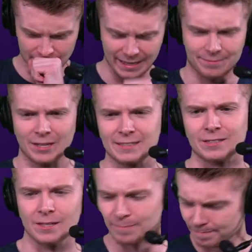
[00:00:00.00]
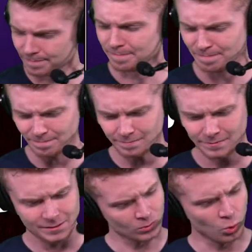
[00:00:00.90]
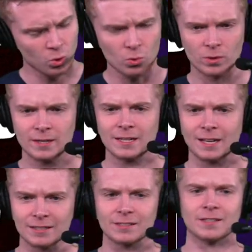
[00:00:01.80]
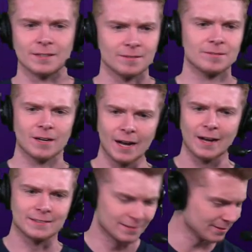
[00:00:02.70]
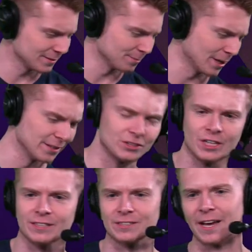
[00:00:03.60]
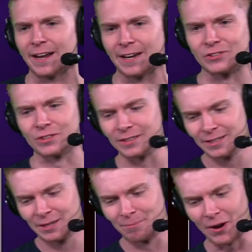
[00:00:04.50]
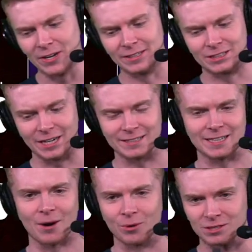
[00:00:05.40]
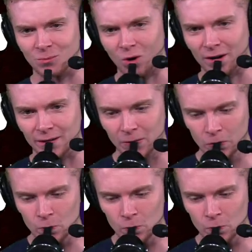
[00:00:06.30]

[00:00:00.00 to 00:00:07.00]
Yeah, that's a. Whew, that's a. That's, might need to chase that actually. Might need to chase that with some water.